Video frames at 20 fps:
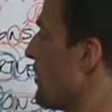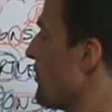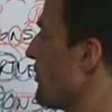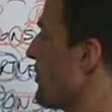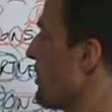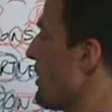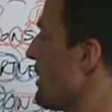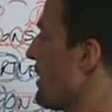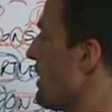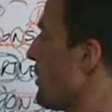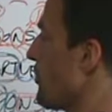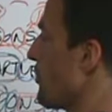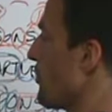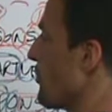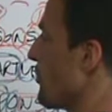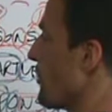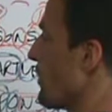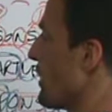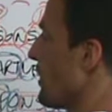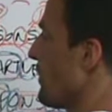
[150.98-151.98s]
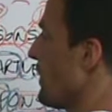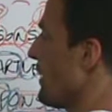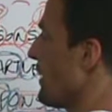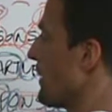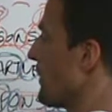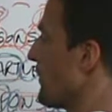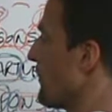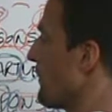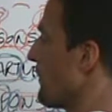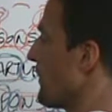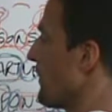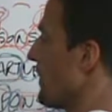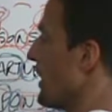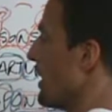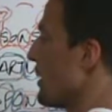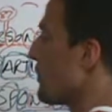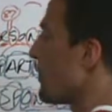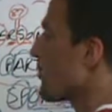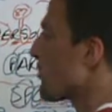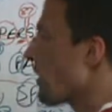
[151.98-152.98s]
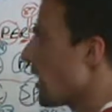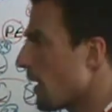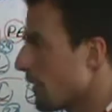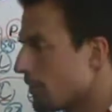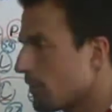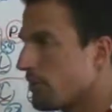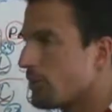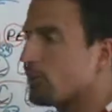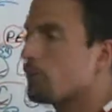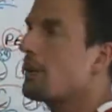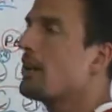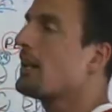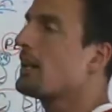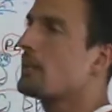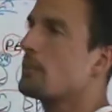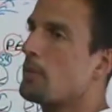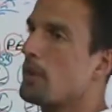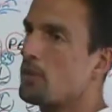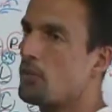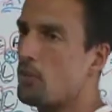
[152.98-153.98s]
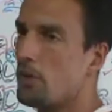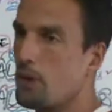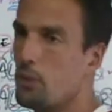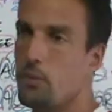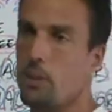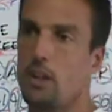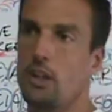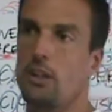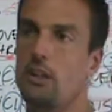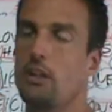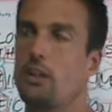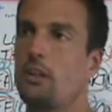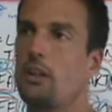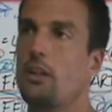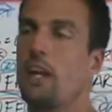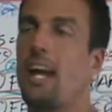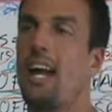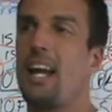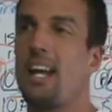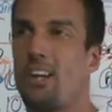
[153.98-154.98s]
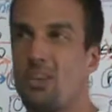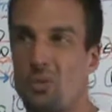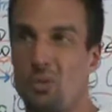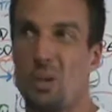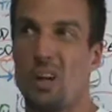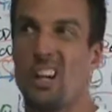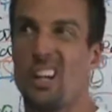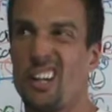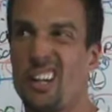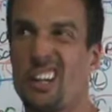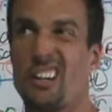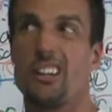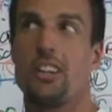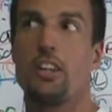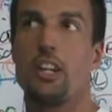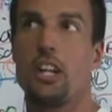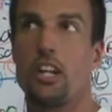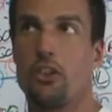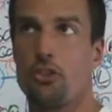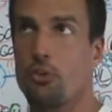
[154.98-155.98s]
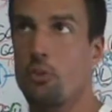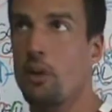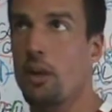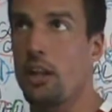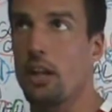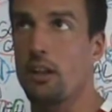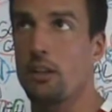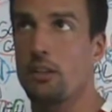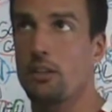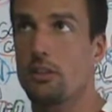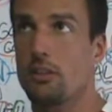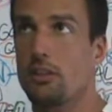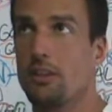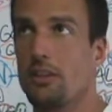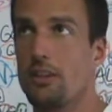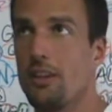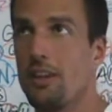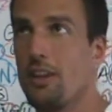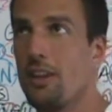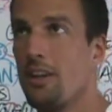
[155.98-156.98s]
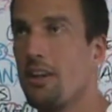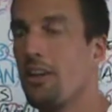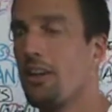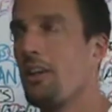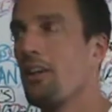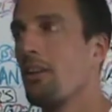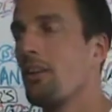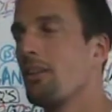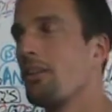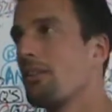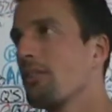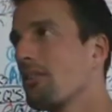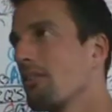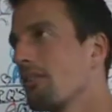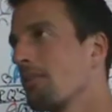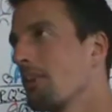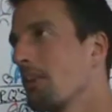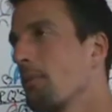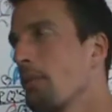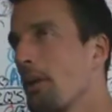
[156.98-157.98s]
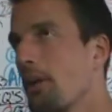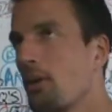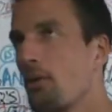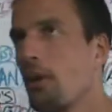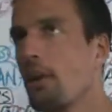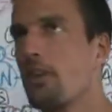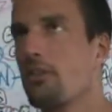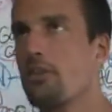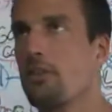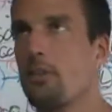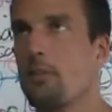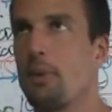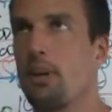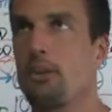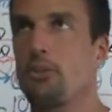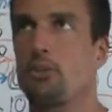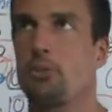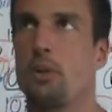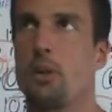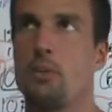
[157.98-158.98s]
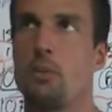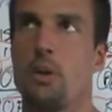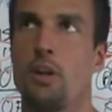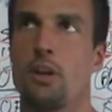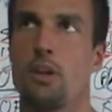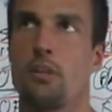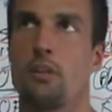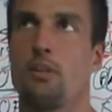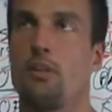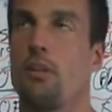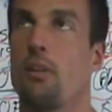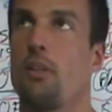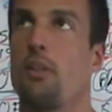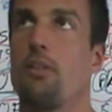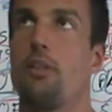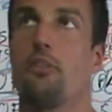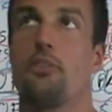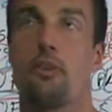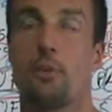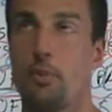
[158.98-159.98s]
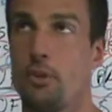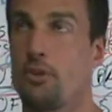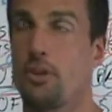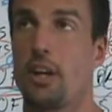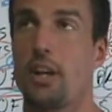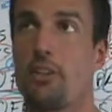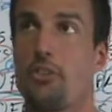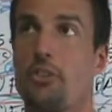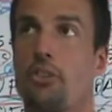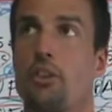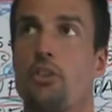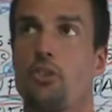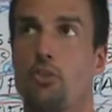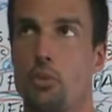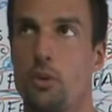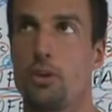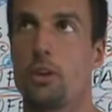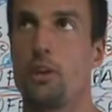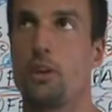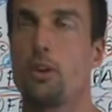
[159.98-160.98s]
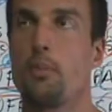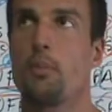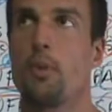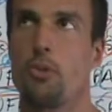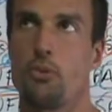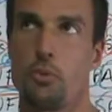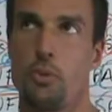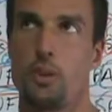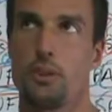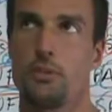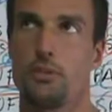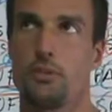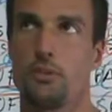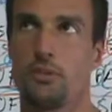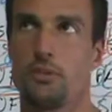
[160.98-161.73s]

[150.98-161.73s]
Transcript: plus T equals twenty-one, in the most obvious way to make twenty-one. A is one, T is twenty. Give me an equation that makes twenty-one. The simplest answer is twenty plus one.